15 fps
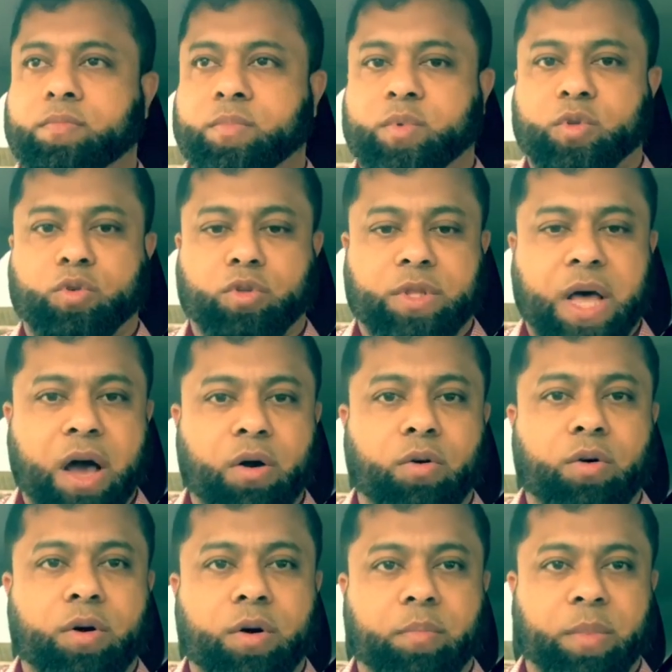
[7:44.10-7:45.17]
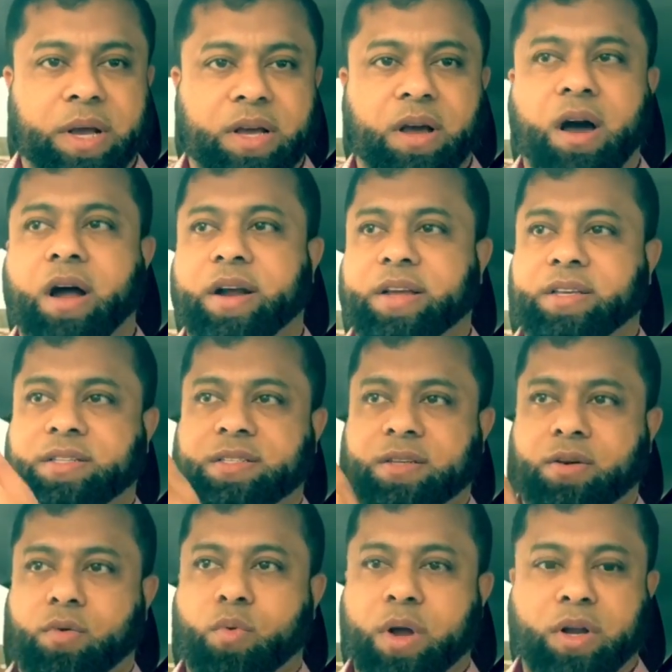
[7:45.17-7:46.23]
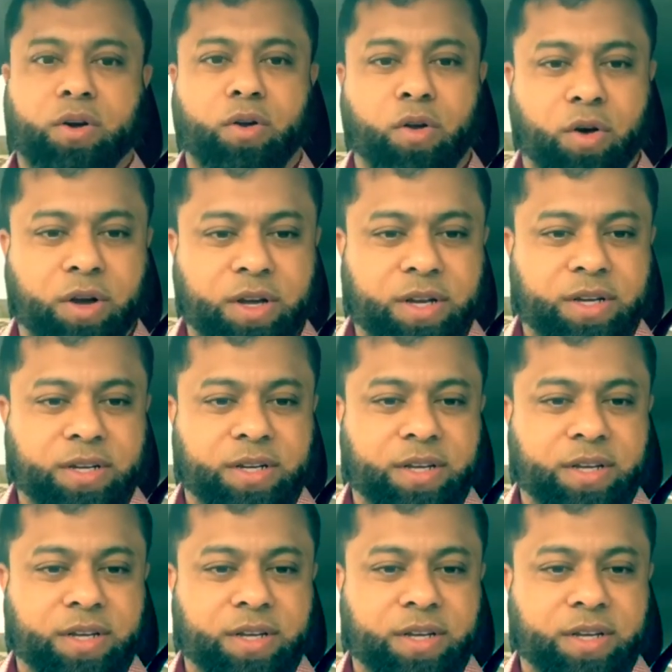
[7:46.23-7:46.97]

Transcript: So now my car is 1 o'clock.